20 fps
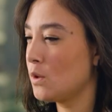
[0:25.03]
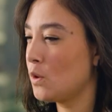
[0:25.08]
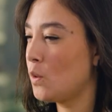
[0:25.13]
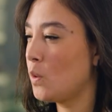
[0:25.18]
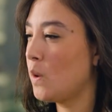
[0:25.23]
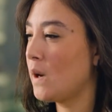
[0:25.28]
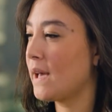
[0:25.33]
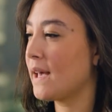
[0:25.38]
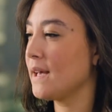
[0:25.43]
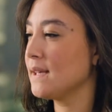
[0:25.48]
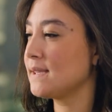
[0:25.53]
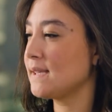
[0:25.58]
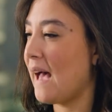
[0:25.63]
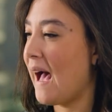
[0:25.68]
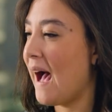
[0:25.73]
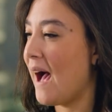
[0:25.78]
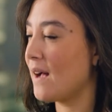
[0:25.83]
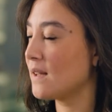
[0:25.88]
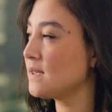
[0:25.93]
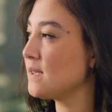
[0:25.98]
quickest
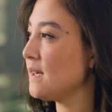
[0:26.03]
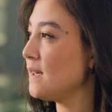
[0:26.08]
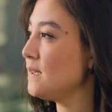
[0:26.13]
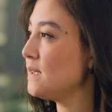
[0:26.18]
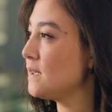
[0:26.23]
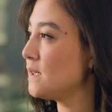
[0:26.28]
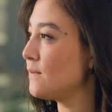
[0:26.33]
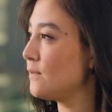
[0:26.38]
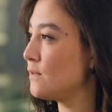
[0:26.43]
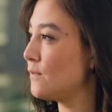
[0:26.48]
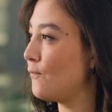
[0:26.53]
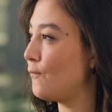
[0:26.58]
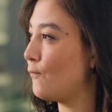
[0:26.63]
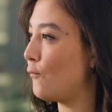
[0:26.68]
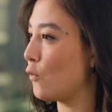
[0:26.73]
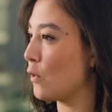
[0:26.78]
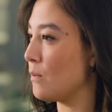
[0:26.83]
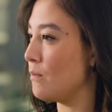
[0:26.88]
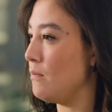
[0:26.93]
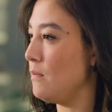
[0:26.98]
access
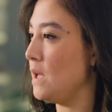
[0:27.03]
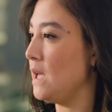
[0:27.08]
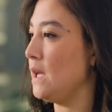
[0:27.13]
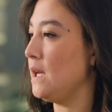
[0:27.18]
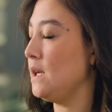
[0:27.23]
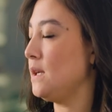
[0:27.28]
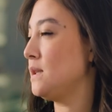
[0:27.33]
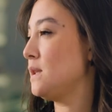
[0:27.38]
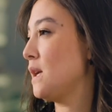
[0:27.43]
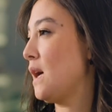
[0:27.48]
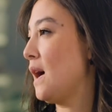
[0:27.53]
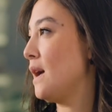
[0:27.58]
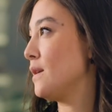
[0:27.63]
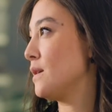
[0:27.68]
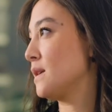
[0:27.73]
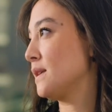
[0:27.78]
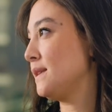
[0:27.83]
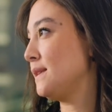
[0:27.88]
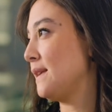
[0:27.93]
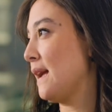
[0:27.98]
for me to
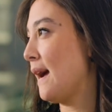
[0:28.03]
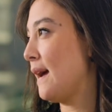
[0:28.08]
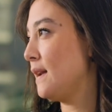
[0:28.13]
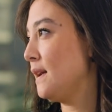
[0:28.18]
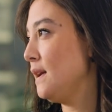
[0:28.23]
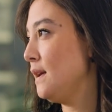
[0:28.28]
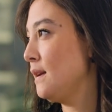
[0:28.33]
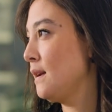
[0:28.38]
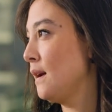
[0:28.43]
understand it.